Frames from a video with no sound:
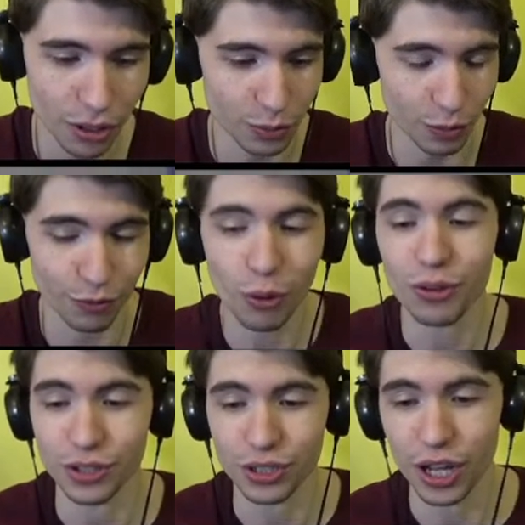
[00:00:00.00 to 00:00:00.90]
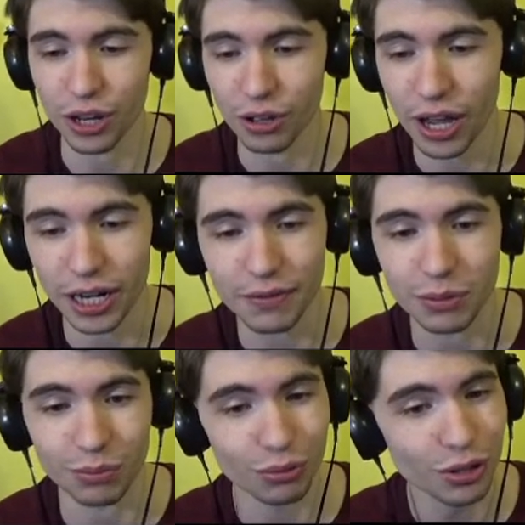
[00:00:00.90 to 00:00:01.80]
Because before the channel, I'd have
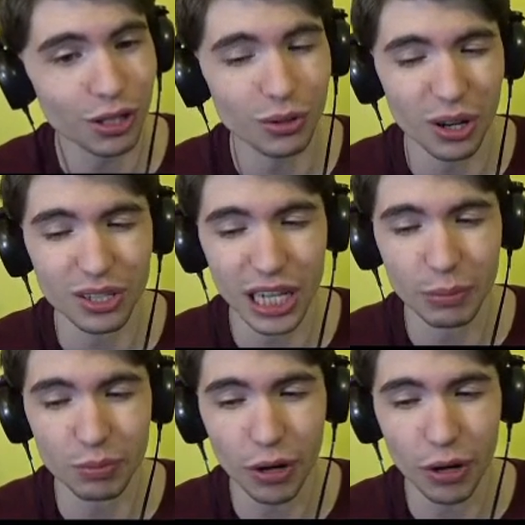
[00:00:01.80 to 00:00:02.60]
some pretty annoying times.